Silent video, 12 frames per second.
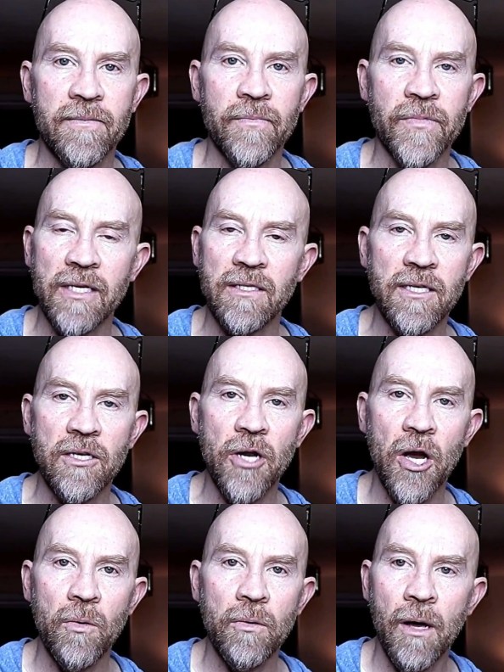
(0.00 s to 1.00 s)
Next thing you
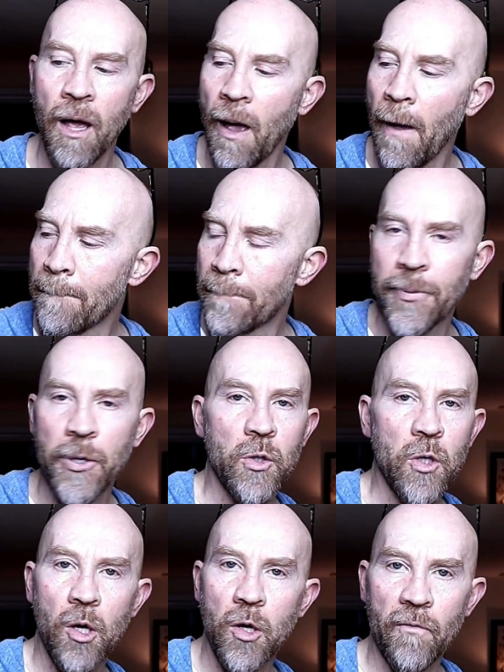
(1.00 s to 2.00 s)
know, puke
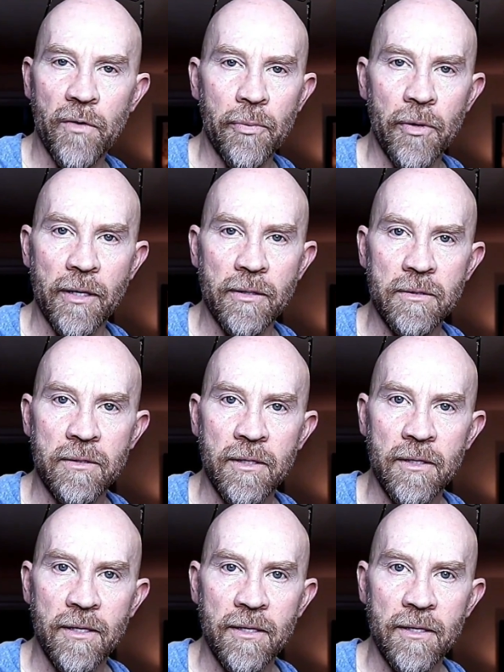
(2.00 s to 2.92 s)
all over the place.